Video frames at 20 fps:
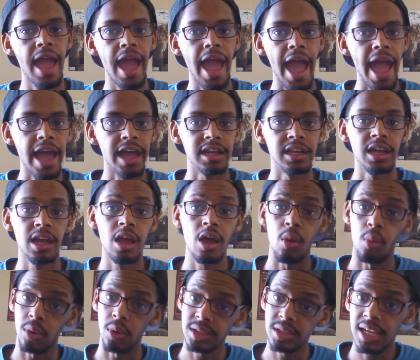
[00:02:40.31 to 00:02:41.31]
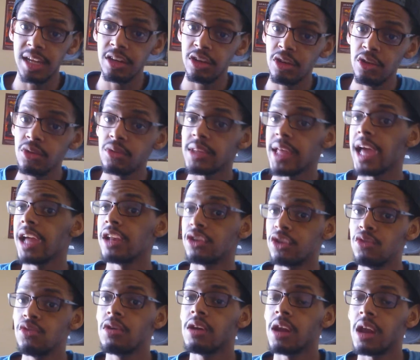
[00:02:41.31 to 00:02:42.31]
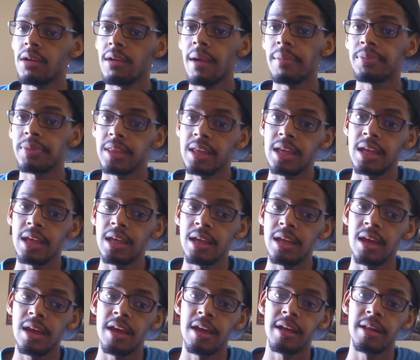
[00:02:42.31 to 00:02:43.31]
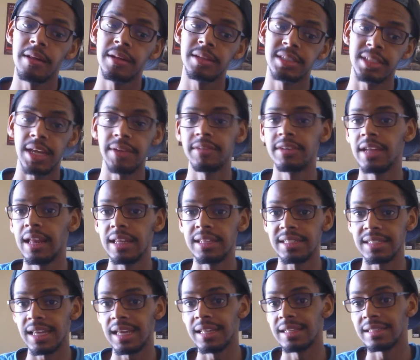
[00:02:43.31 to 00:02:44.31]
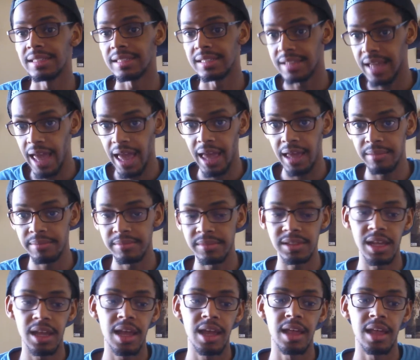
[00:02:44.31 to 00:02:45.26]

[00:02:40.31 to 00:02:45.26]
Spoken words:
And once they do clear up the seven deadly sins' names.